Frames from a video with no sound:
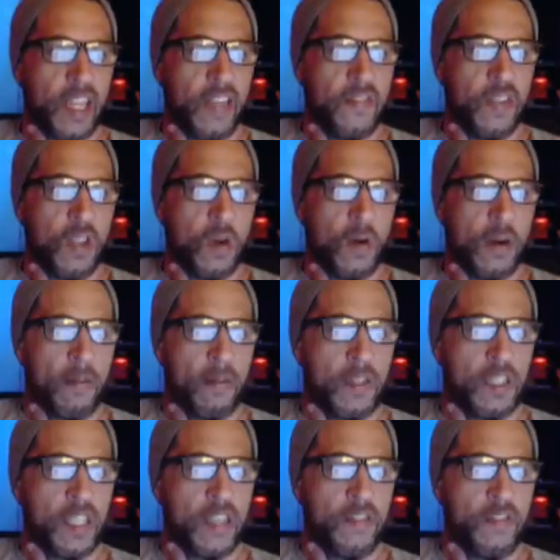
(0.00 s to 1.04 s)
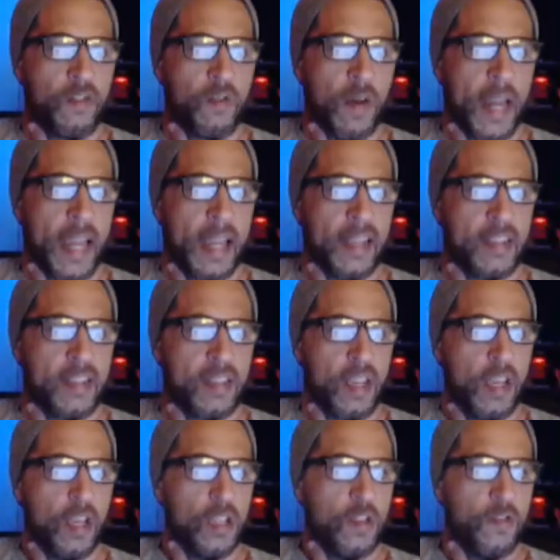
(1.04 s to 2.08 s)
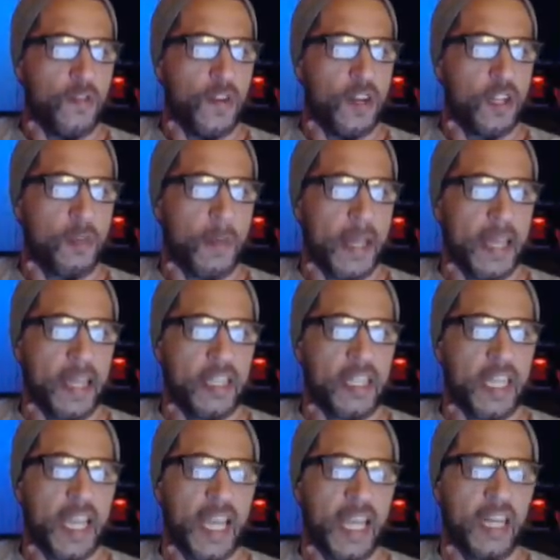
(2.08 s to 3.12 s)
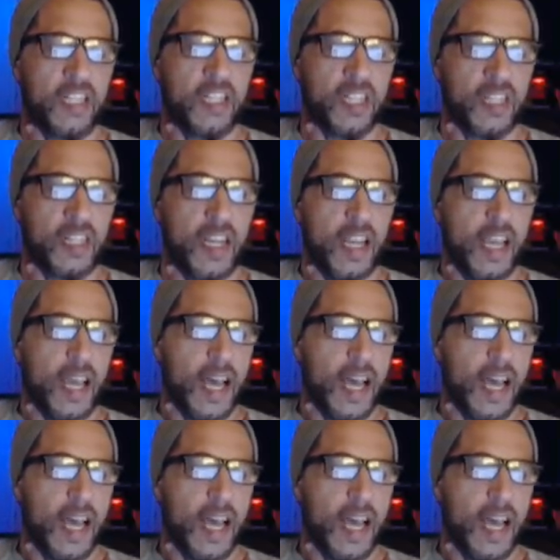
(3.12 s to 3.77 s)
even though I received grants to finish my education,